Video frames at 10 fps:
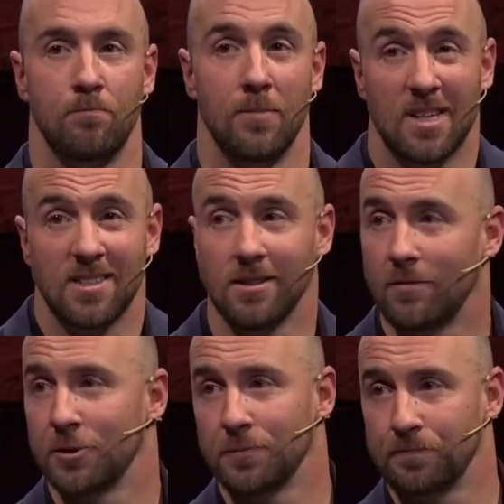because He
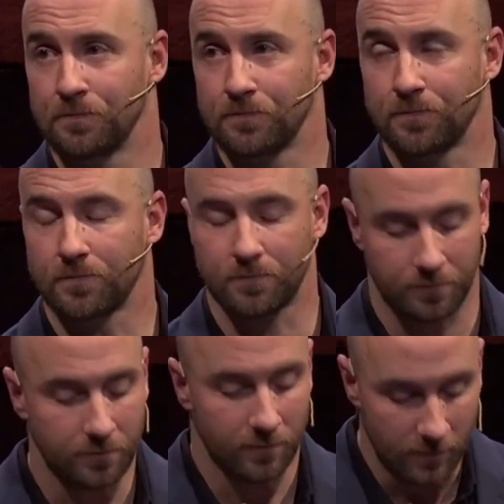loves you.
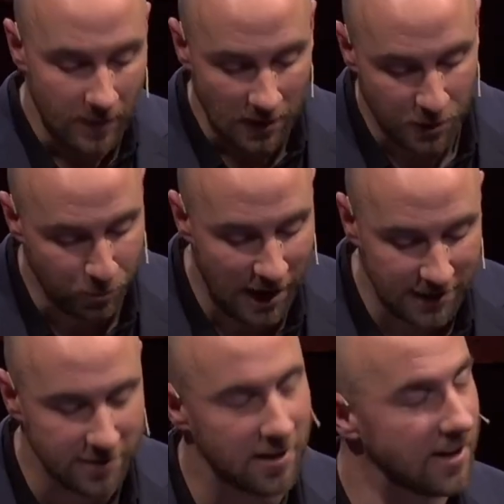So
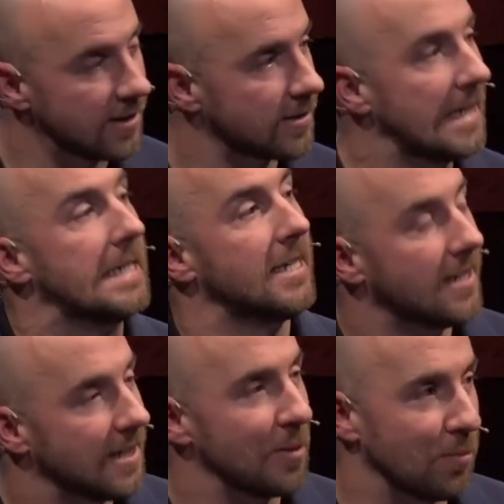practice silence.
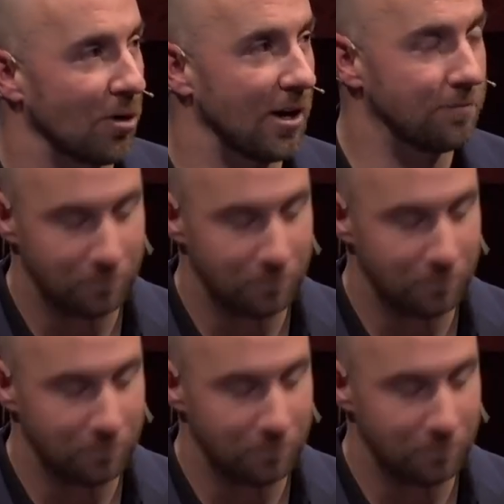Let me pray.